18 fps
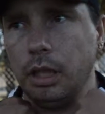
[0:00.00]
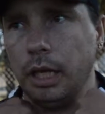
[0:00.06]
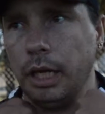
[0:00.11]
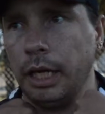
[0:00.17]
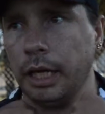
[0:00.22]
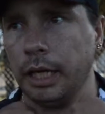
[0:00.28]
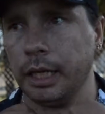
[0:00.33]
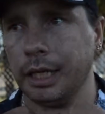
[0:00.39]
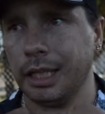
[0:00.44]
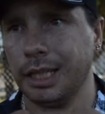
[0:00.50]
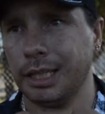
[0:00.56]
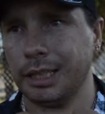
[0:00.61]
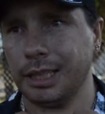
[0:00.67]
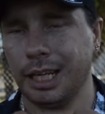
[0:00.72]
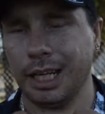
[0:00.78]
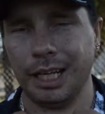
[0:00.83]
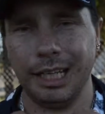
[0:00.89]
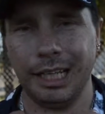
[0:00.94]
And
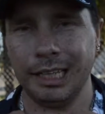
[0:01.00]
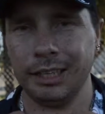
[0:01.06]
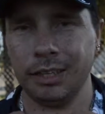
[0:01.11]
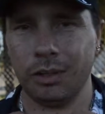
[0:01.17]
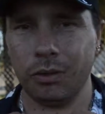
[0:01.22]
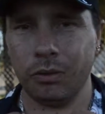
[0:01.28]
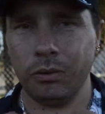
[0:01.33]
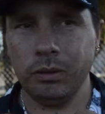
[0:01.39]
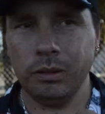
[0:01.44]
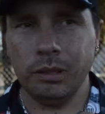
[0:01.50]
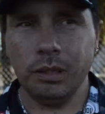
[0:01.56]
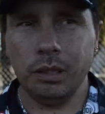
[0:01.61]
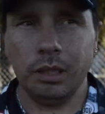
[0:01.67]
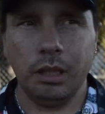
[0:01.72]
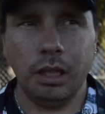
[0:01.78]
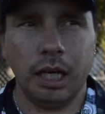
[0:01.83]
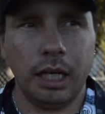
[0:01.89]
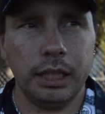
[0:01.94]
I know
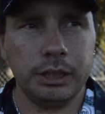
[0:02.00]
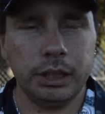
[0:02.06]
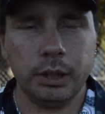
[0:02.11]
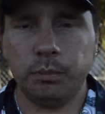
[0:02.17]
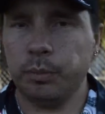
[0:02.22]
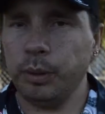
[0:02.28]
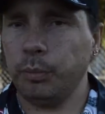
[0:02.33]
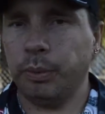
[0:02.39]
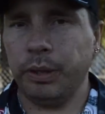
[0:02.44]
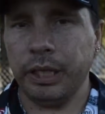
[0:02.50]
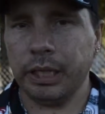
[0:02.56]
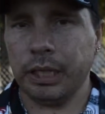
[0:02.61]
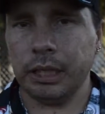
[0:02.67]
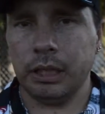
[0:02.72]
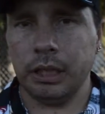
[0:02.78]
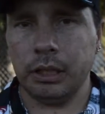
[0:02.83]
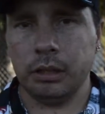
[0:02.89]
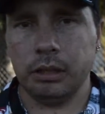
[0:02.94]
I should be
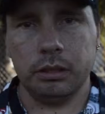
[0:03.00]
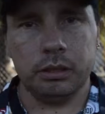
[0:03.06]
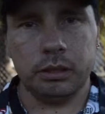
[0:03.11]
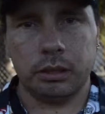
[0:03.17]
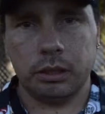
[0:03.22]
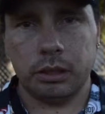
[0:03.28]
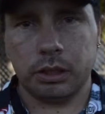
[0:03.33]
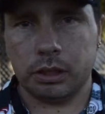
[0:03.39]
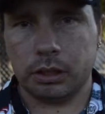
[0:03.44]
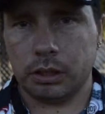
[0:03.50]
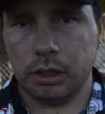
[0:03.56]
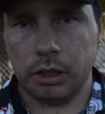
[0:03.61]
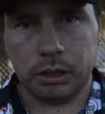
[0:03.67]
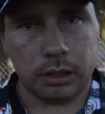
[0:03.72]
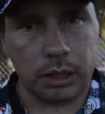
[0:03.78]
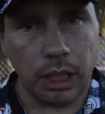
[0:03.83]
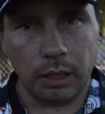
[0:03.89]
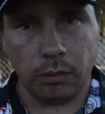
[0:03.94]
picking either the
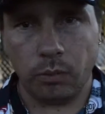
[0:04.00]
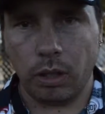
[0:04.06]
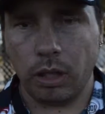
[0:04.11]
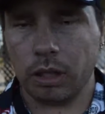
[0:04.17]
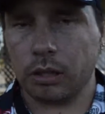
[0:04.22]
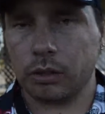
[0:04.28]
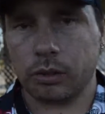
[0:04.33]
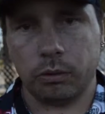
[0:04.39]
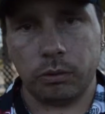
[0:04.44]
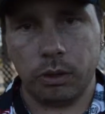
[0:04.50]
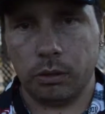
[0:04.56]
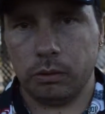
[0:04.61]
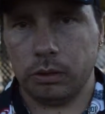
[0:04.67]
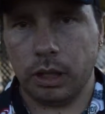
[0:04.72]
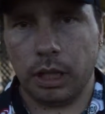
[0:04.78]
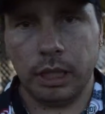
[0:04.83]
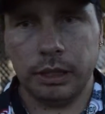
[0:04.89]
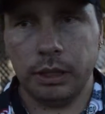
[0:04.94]
sidewalk or the road.
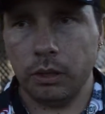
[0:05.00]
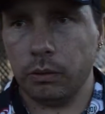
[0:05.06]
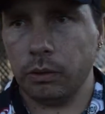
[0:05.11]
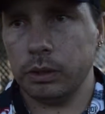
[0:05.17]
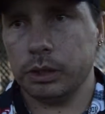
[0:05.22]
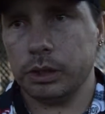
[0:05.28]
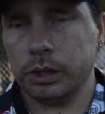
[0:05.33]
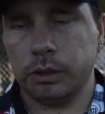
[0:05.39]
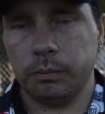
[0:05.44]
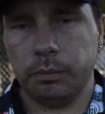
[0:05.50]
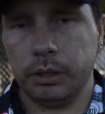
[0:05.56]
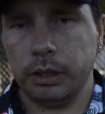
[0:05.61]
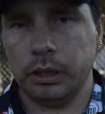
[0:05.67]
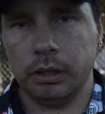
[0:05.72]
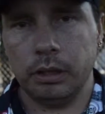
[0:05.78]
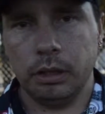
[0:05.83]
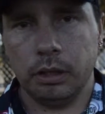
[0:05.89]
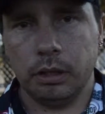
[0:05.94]
I know I should
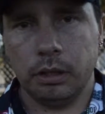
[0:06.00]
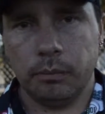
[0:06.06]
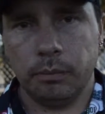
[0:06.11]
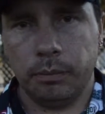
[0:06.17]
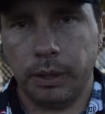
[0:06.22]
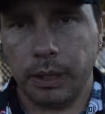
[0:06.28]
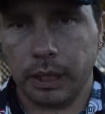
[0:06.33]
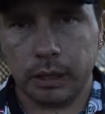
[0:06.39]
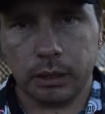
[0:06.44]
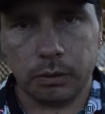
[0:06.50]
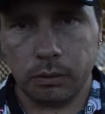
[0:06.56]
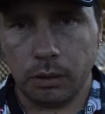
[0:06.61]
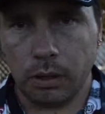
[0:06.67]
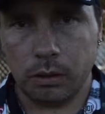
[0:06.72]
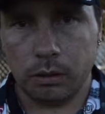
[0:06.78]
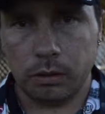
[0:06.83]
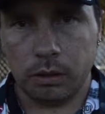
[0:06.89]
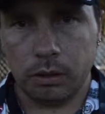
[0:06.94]
be picking the
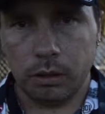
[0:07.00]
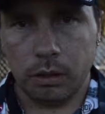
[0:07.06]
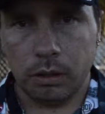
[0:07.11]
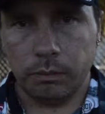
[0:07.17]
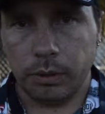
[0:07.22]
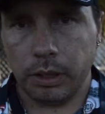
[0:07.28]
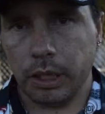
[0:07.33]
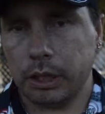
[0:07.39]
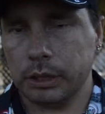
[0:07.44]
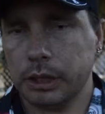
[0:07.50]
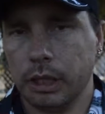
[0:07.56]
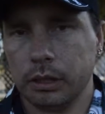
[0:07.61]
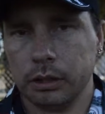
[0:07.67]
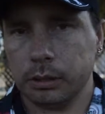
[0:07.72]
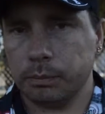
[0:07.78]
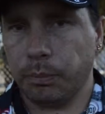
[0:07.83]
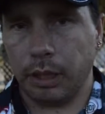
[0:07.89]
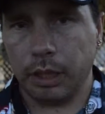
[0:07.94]
road because now
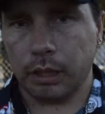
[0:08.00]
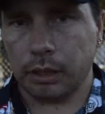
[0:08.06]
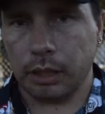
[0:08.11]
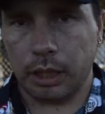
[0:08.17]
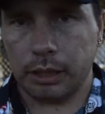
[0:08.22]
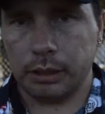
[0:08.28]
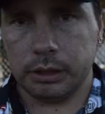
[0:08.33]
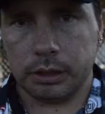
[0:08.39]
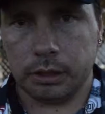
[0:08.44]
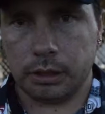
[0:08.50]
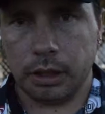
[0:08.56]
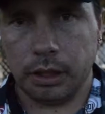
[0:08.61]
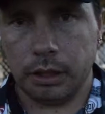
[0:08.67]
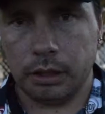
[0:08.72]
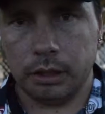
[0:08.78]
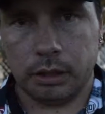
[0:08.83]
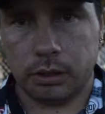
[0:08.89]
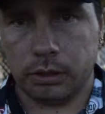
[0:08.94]
there's bike lanes
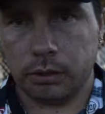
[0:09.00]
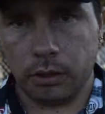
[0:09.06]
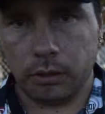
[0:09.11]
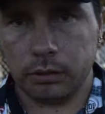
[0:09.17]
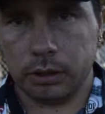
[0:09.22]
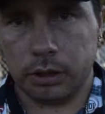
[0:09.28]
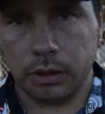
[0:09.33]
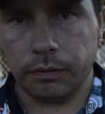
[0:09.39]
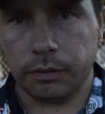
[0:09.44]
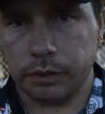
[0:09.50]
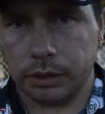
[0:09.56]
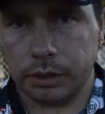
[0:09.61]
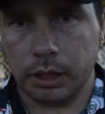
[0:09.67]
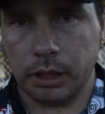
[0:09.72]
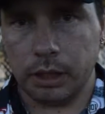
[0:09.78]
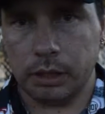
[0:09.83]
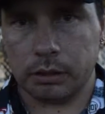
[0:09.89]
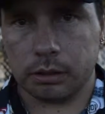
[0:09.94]
throughout different
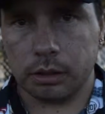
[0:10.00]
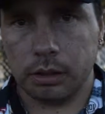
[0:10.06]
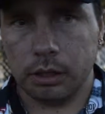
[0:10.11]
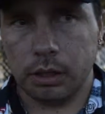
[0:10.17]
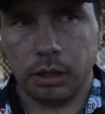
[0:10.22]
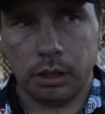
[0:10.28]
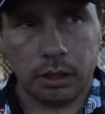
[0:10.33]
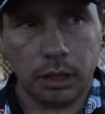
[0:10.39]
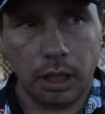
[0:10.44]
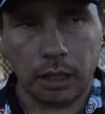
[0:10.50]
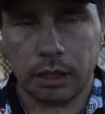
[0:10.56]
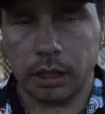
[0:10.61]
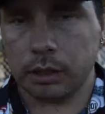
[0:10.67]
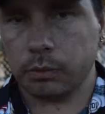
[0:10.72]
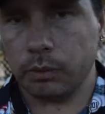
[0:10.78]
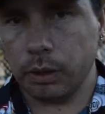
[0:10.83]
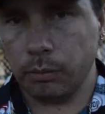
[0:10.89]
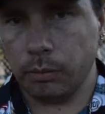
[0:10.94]
cities. Not
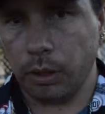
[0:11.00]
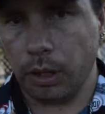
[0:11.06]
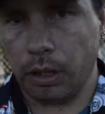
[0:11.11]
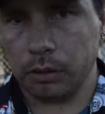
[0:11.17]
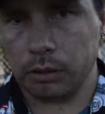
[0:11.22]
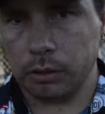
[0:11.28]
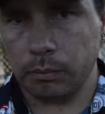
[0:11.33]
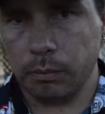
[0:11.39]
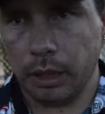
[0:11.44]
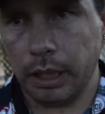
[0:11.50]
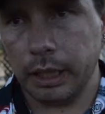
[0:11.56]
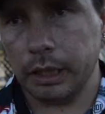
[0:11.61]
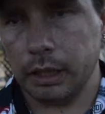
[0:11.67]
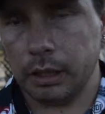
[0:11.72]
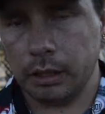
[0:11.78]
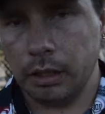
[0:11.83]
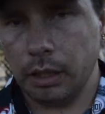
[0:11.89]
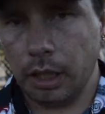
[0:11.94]
this one, but also mine
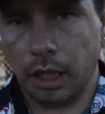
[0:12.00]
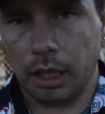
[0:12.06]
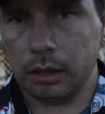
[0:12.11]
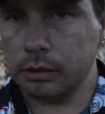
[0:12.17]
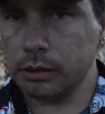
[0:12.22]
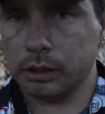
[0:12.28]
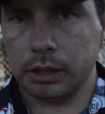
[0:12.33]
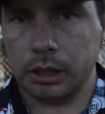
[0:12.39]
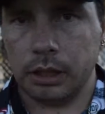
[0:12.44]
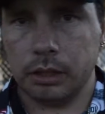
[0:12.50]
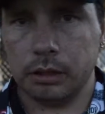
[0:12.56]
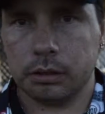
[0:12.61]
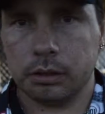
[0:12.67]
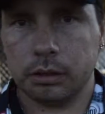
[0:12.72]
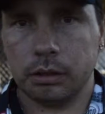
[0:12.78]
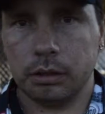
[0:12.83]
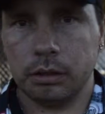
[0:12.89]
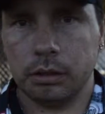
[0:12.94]
and other cities.